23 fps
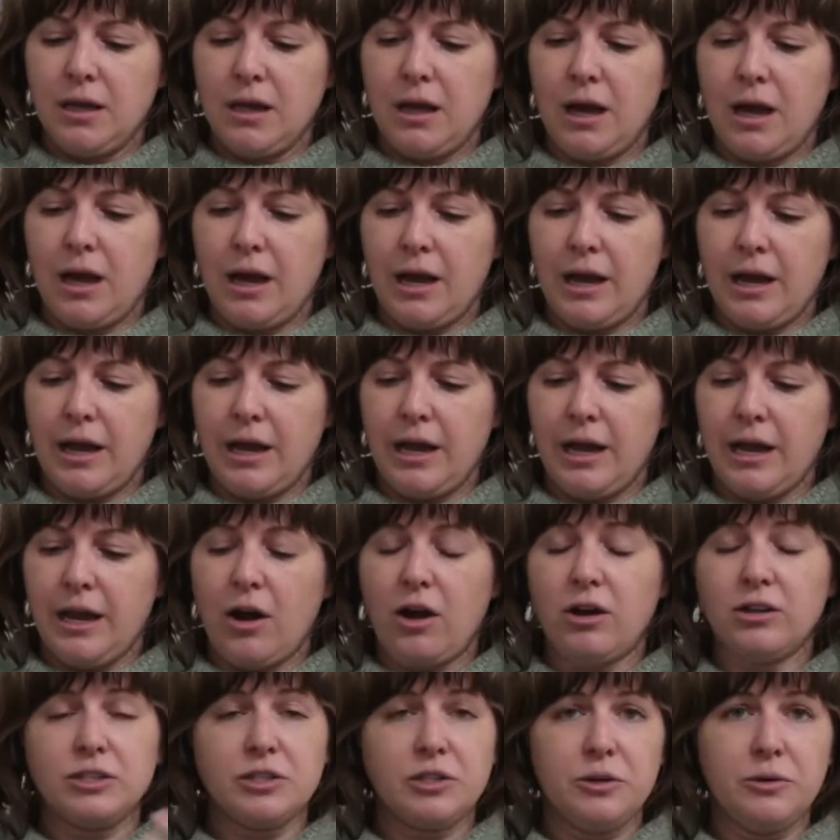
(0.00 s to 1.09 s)
I
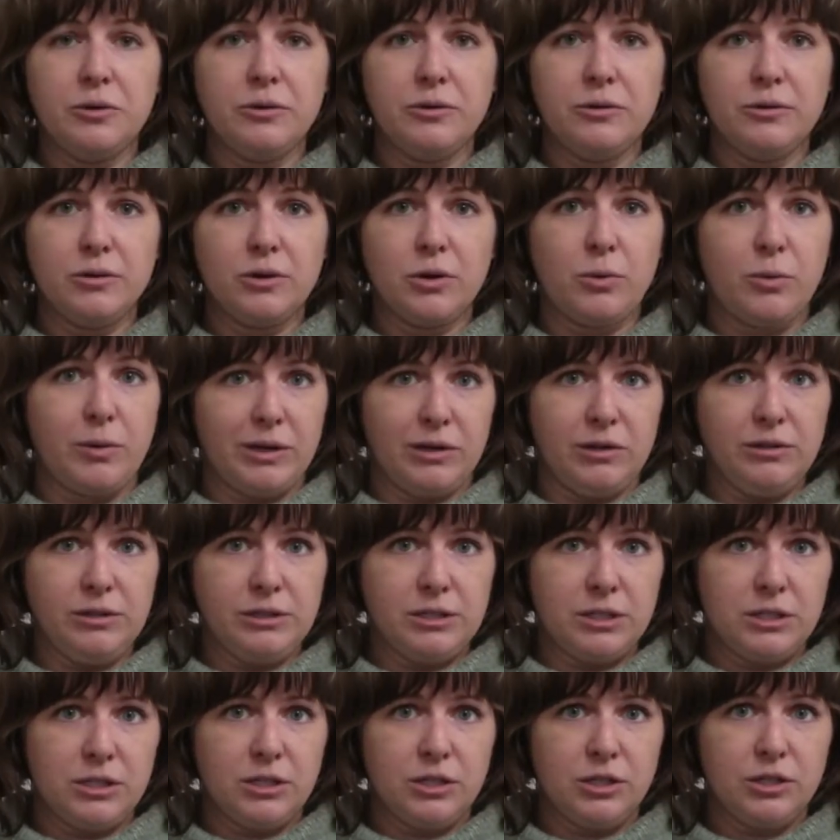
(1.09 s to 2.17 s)
also
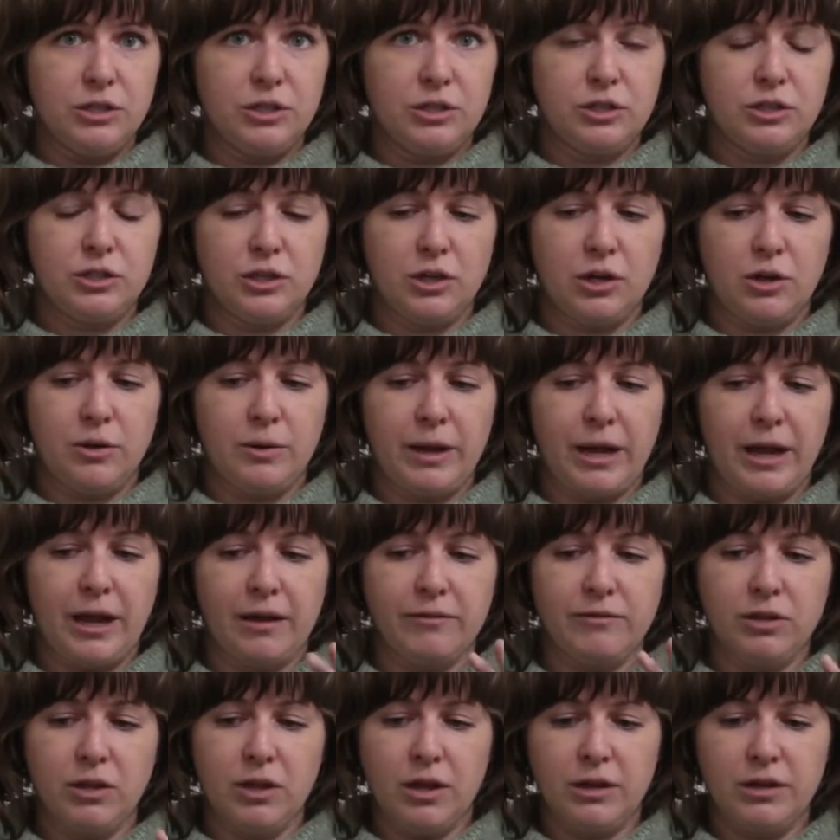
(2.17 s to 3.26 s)
quilt, so I
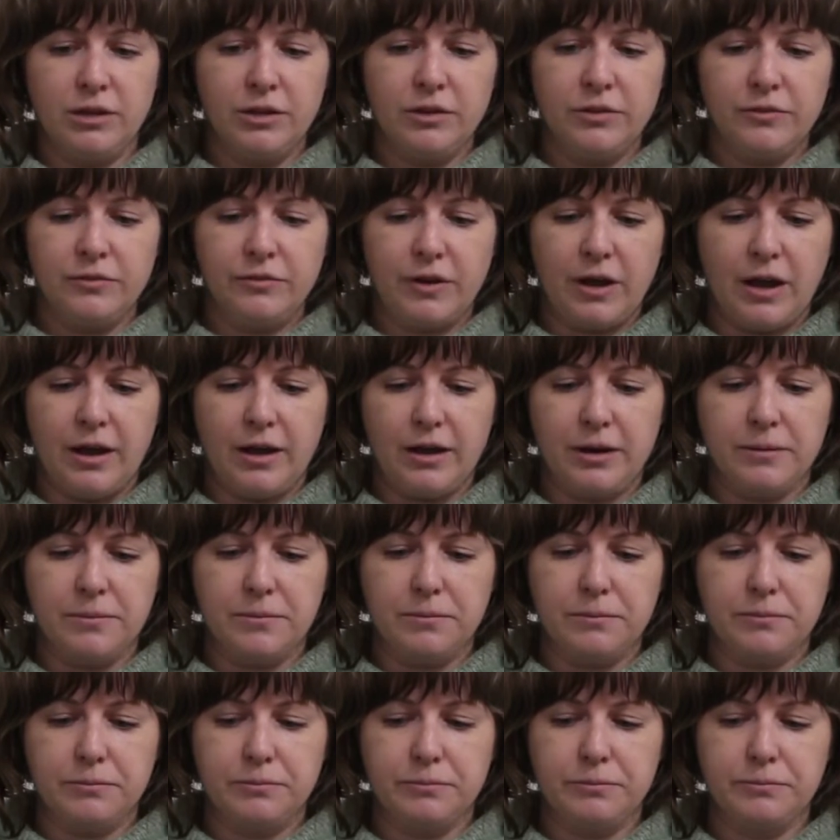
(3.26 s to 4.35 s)
have a lot of,
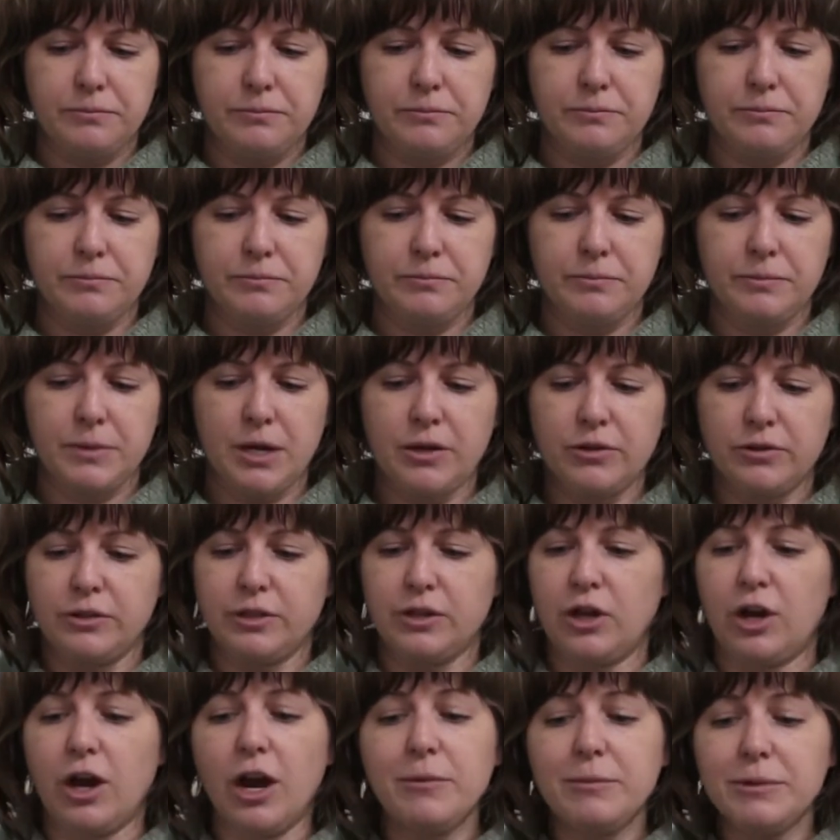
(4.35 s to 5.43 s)
other
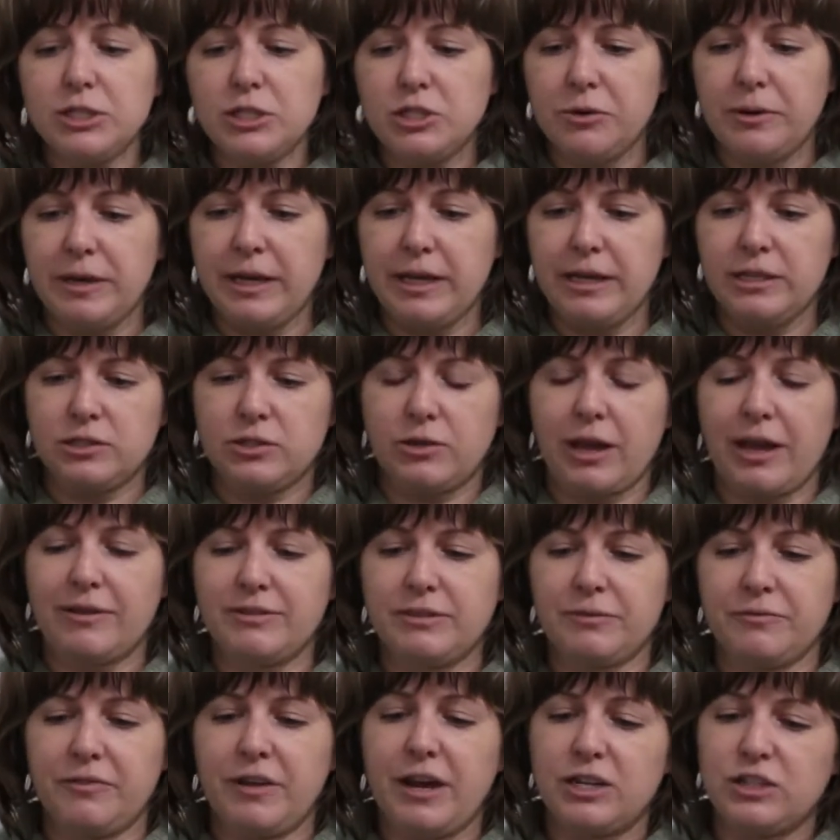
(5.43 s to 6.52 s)
than garment sewing, so I have
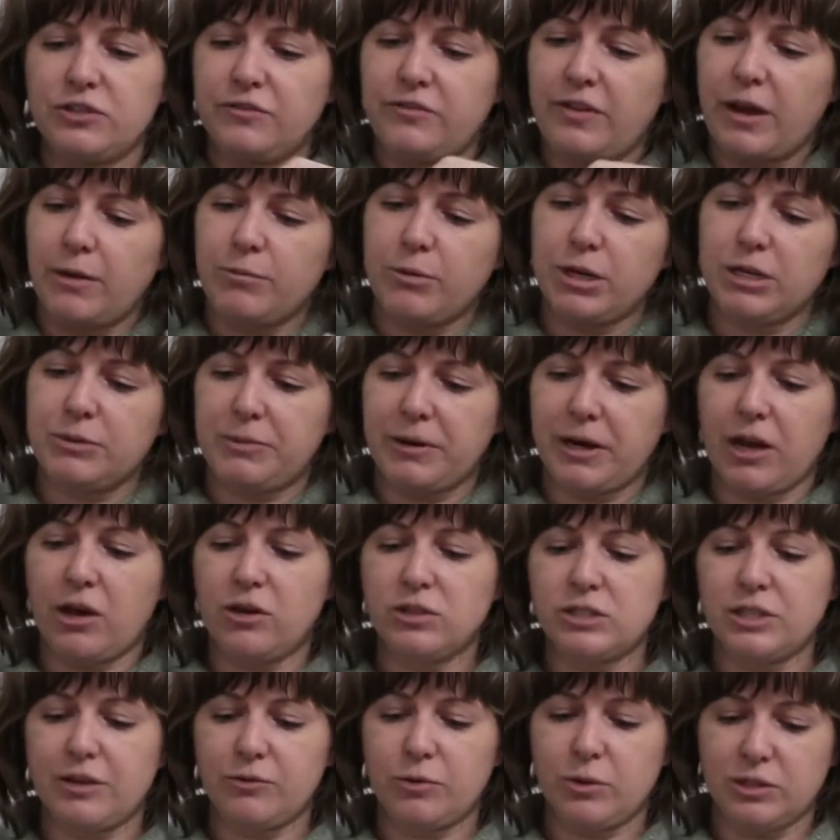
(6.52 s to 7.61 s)
some fashion fabric, but I
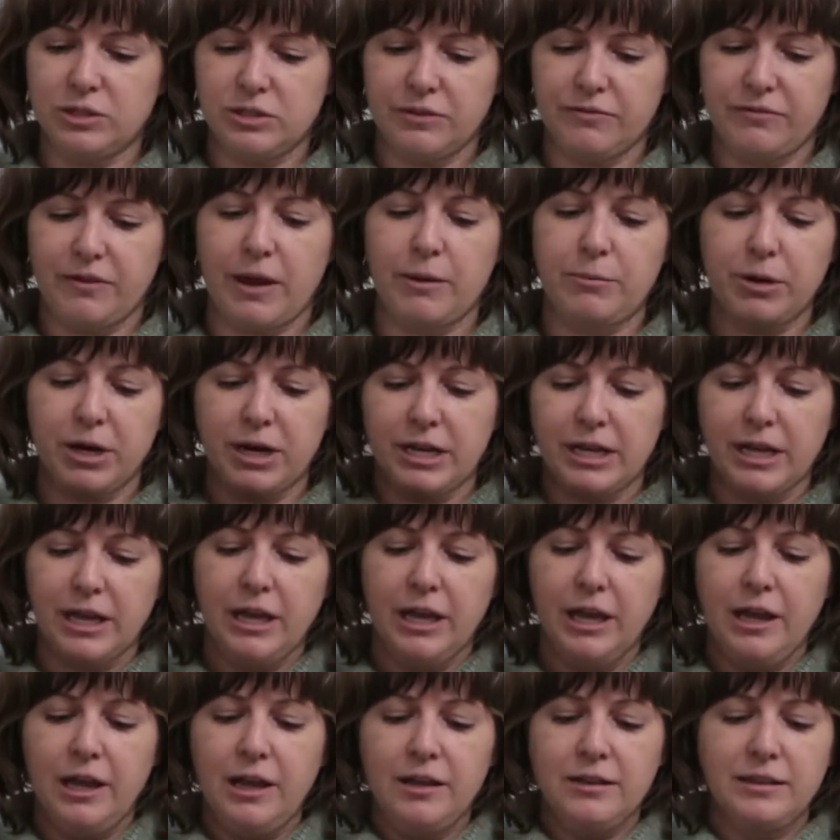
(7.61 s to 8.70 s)
also have quilting fabric.
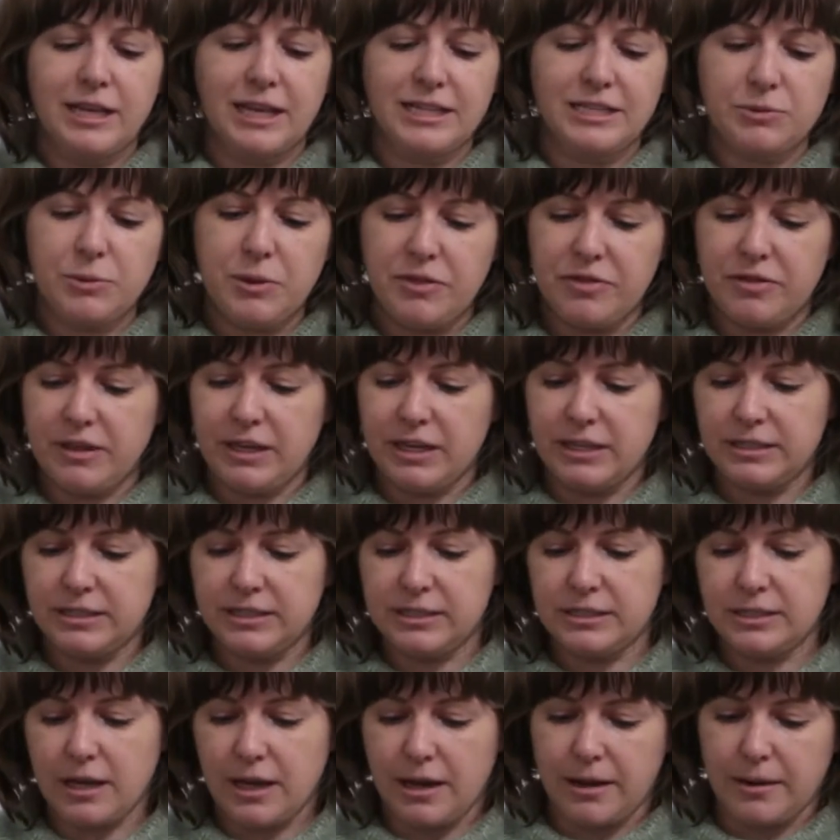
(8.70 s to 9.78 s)
That's what
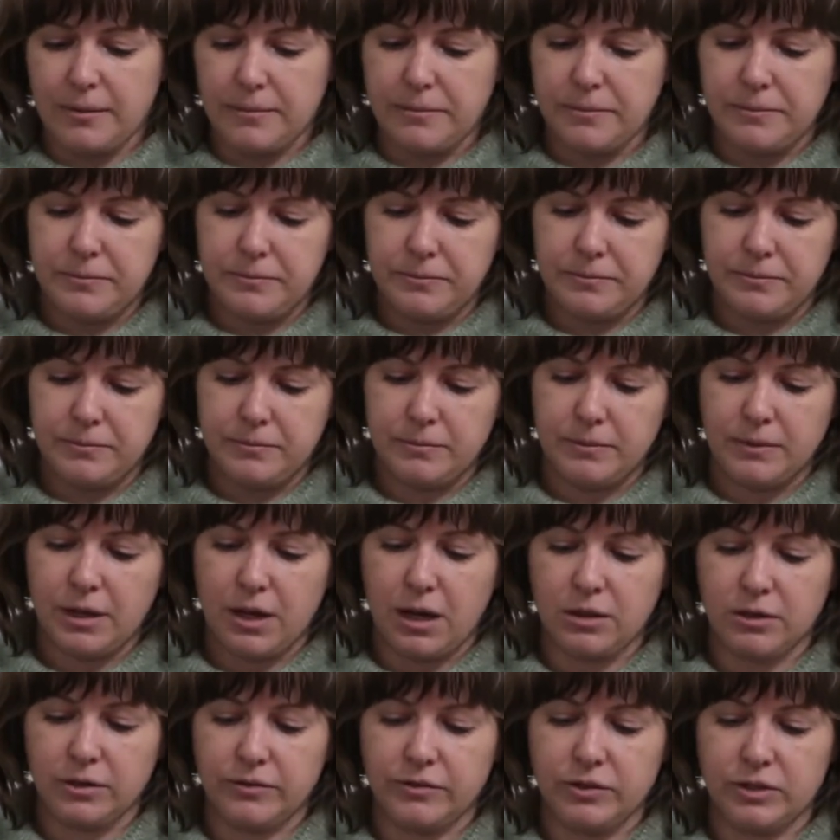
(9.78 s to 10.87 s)
this
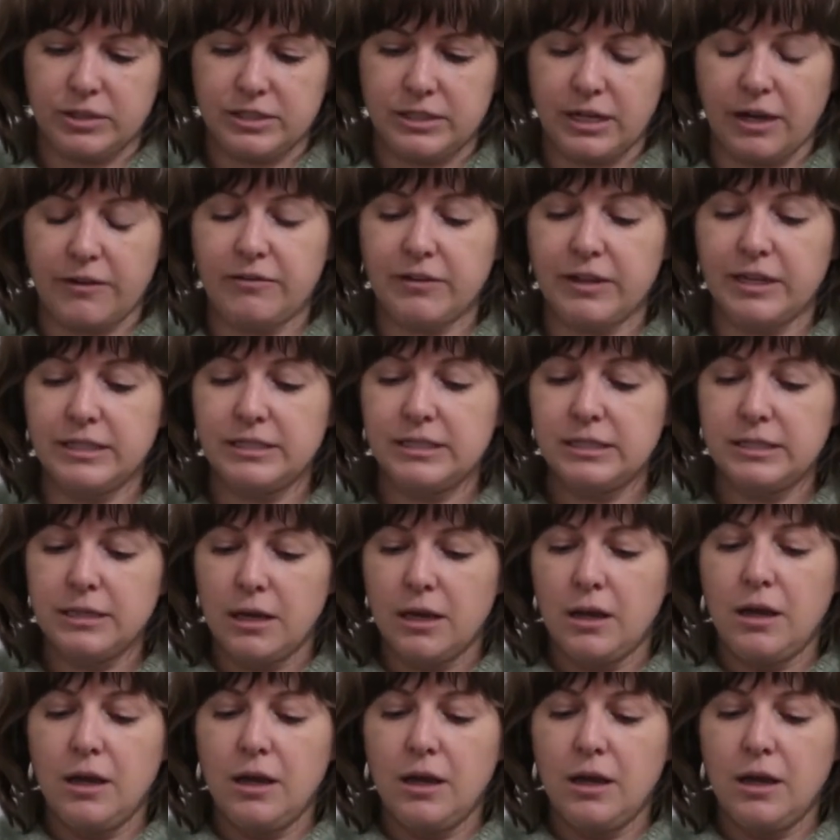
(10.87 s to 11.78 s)
colorful stuff is.